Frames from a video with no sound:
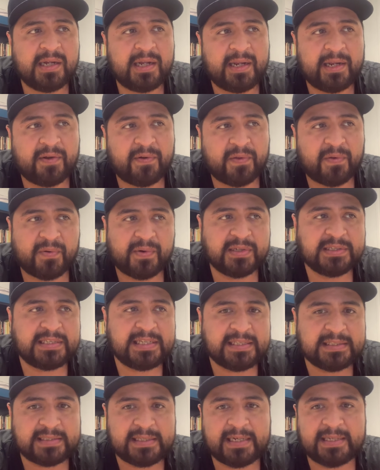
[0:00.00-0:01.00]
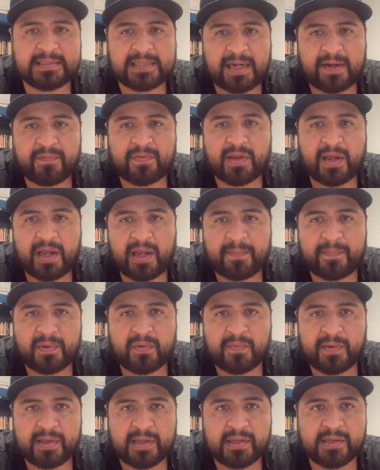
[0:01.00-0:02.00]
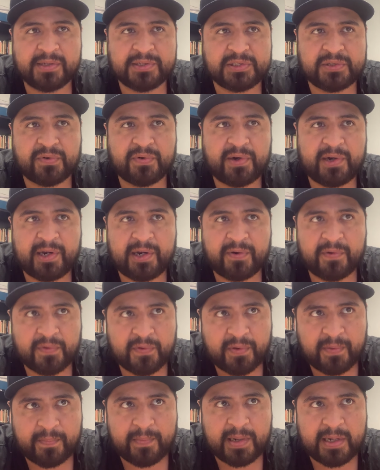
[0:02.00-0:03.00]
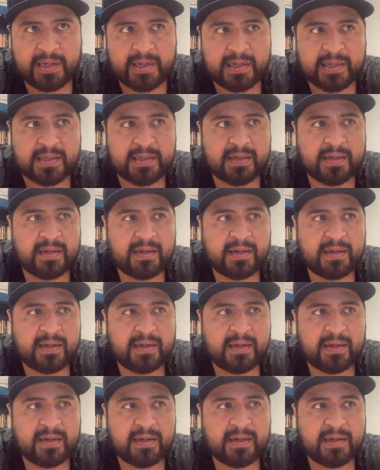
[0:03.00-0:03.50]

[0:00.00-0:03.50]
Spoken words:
In other words, these things have to happen within the story in order to make it